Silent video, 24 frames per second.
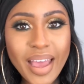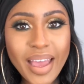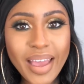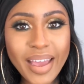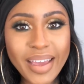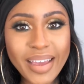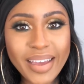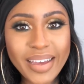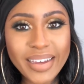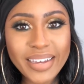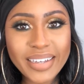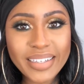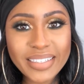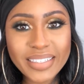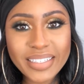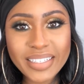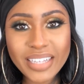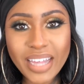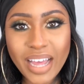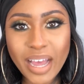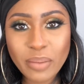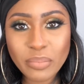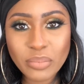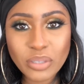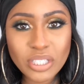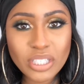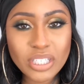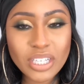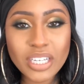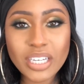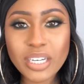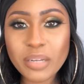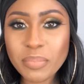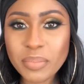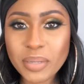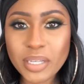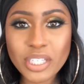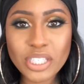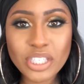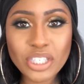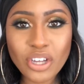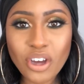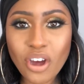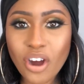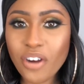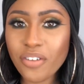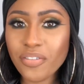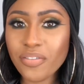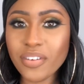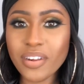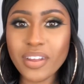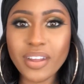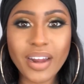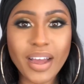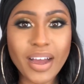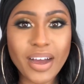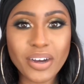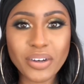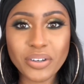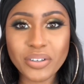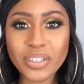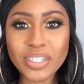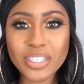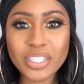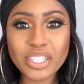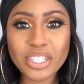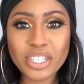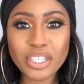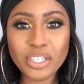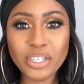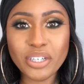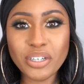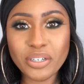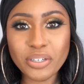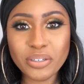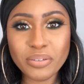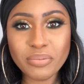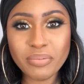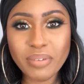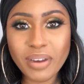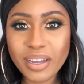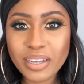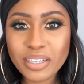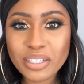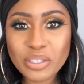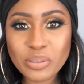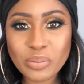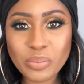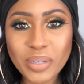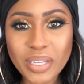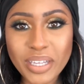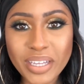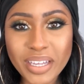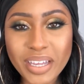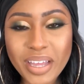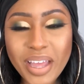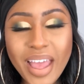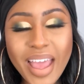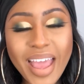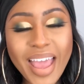And I'm just gonna be scarfing it out until next week.